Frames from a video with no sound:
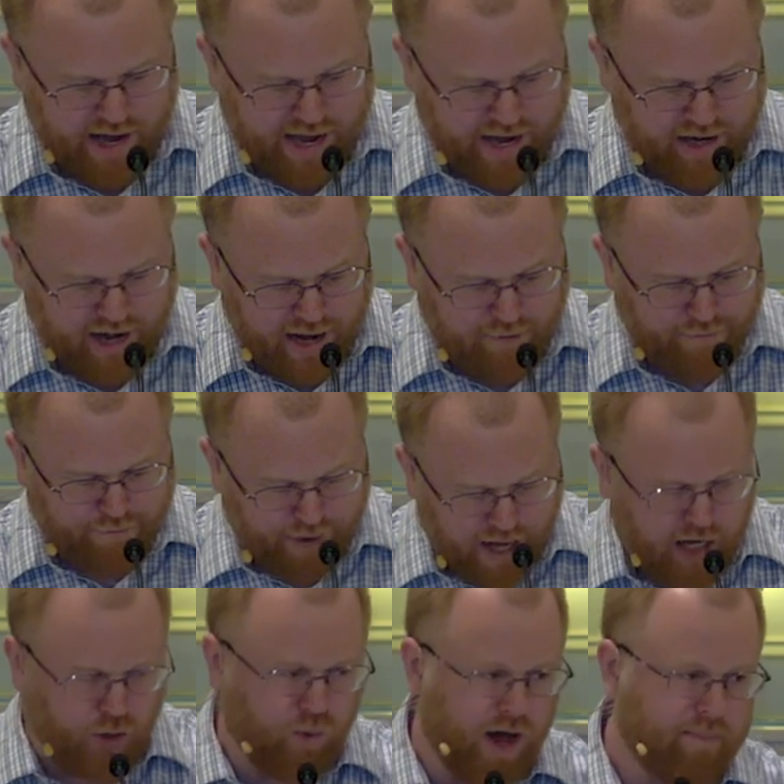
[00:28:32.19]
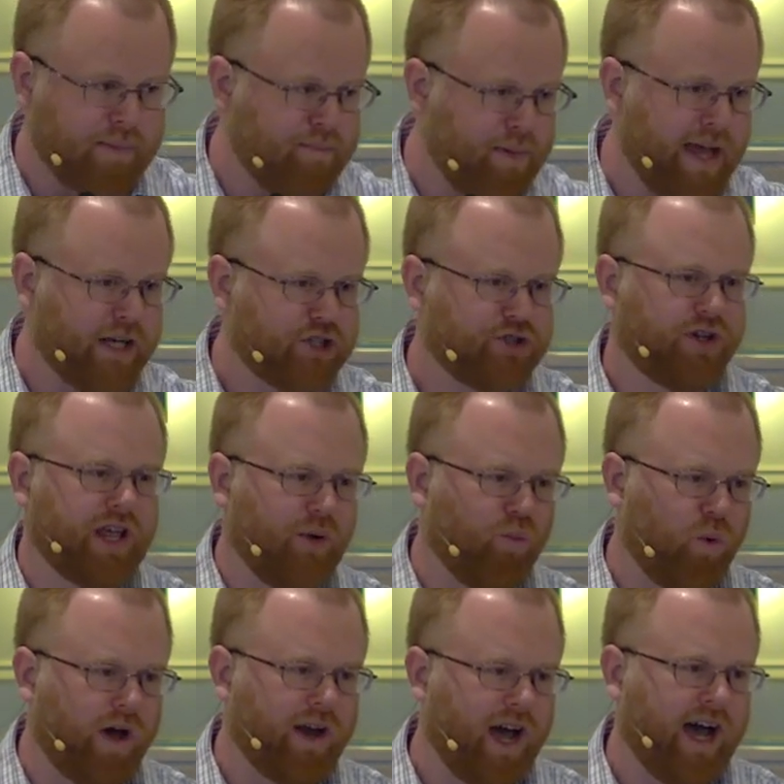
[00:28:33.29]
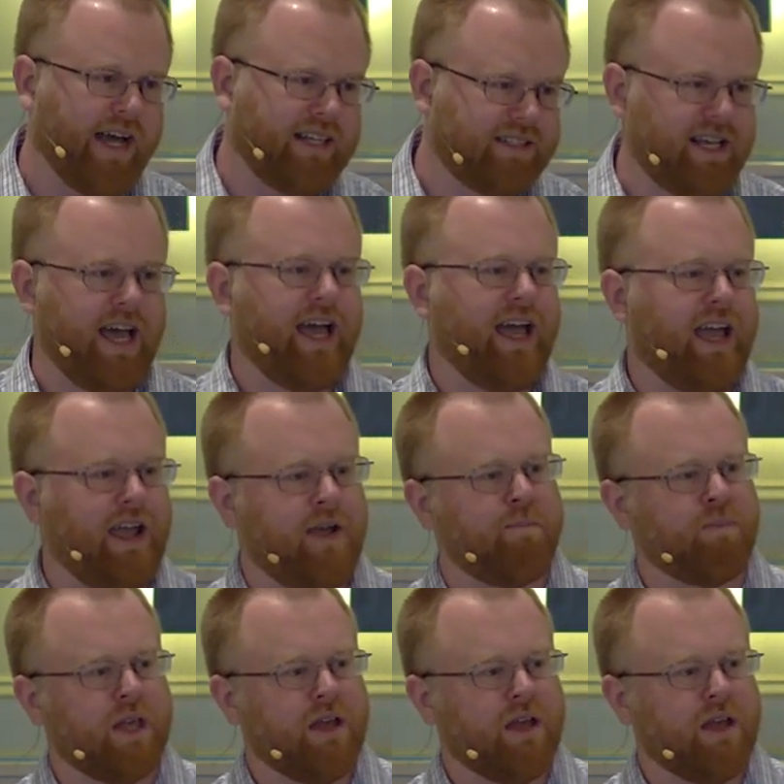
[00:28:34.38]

and, and follow up and make sure that what I say